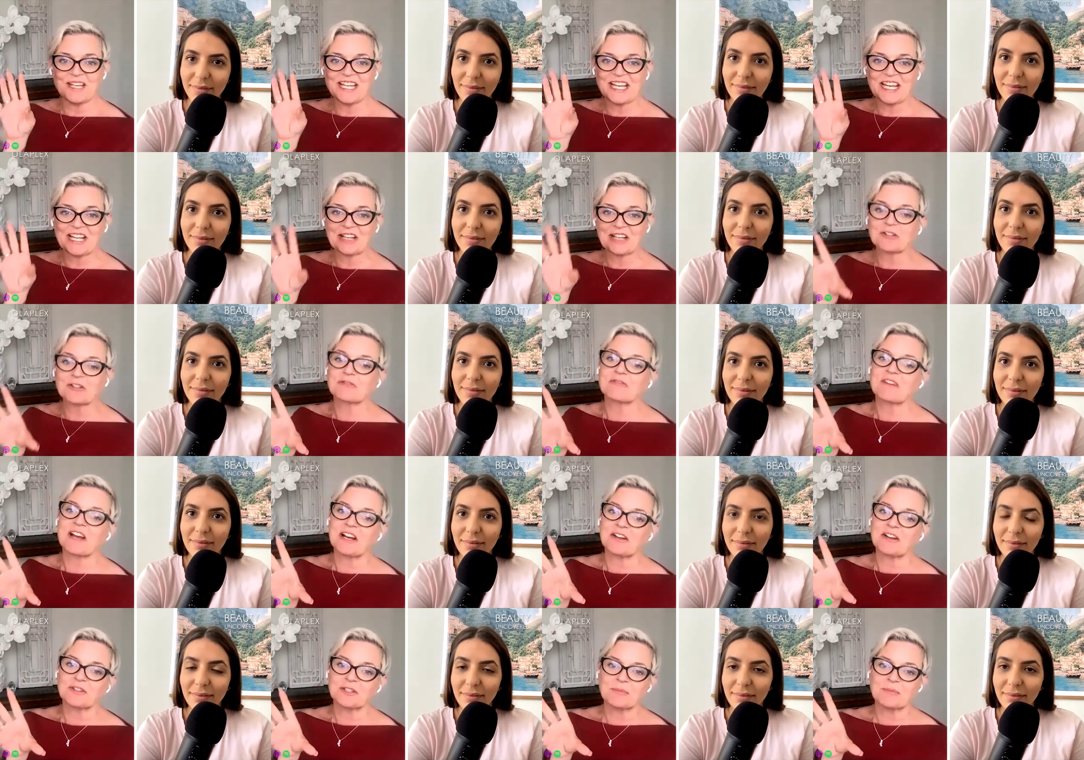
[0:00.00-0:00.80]
Speaker 1: kid
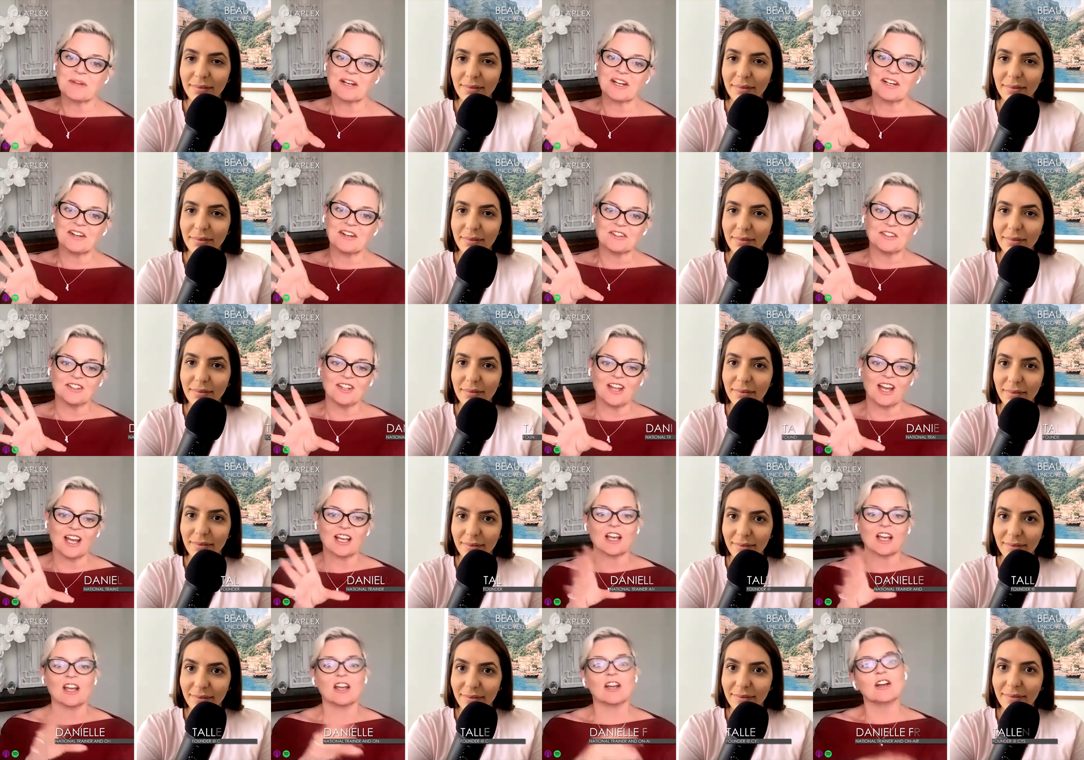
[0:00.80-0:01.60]
around about
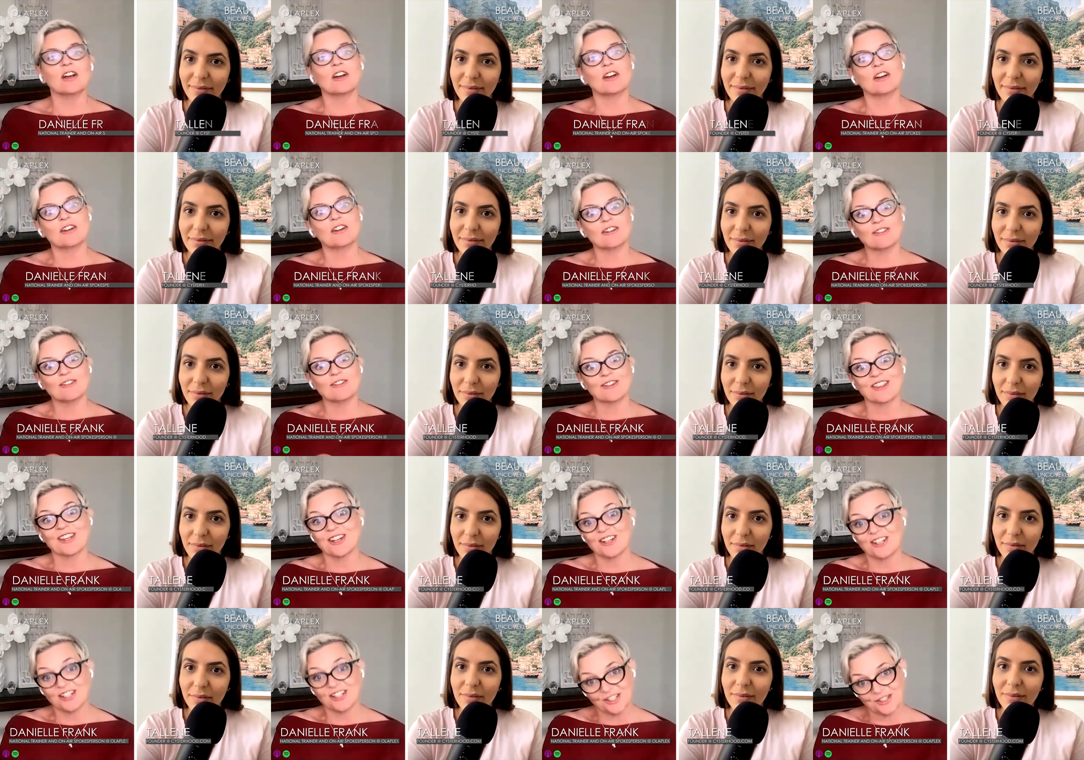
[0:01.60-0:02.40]
like
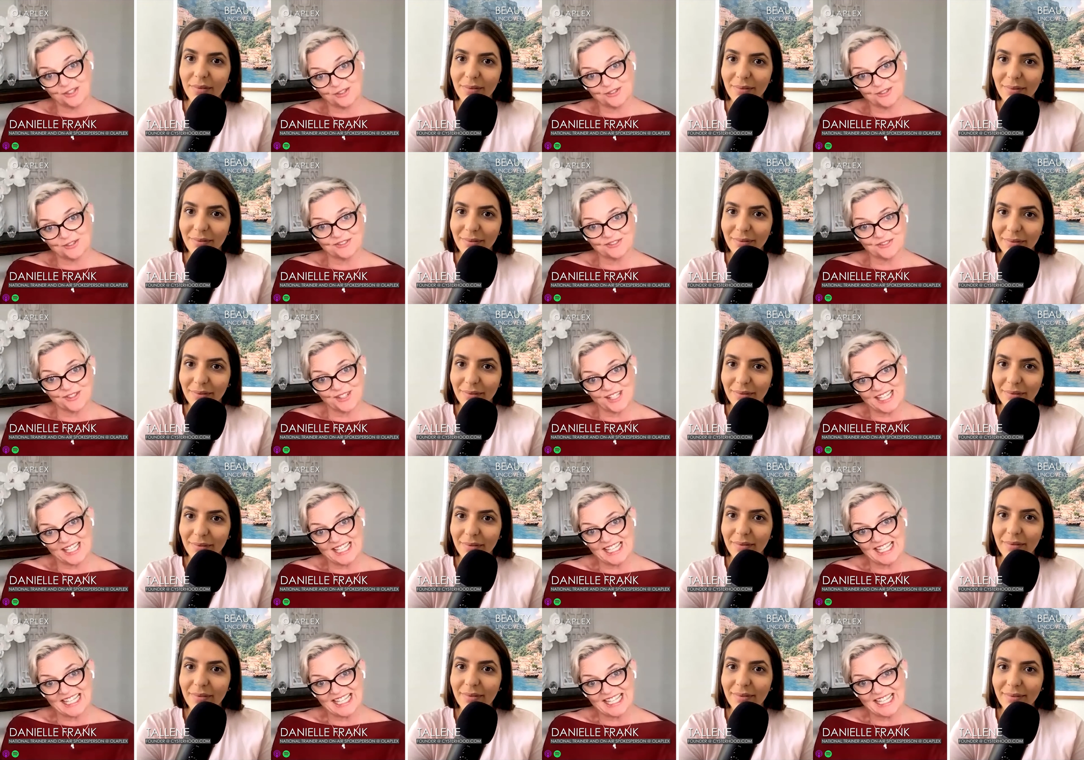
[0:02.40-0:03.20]
oh they're gluten
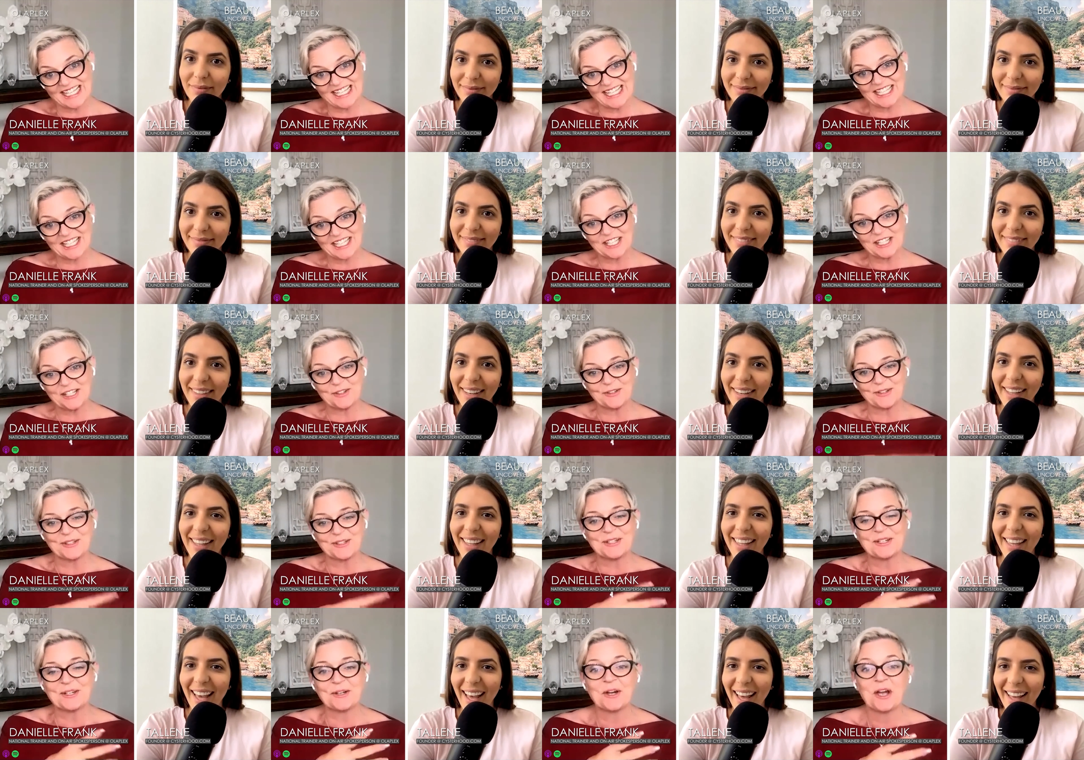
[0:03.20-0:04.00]
free you
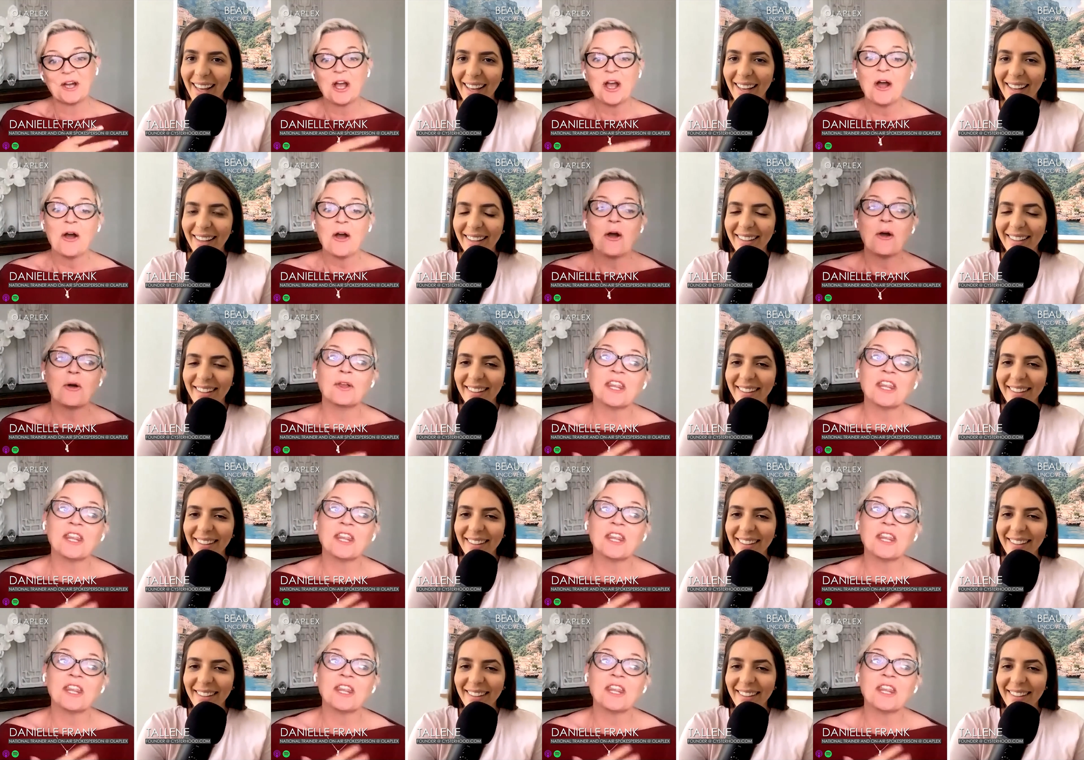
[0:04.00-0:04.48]
know yeah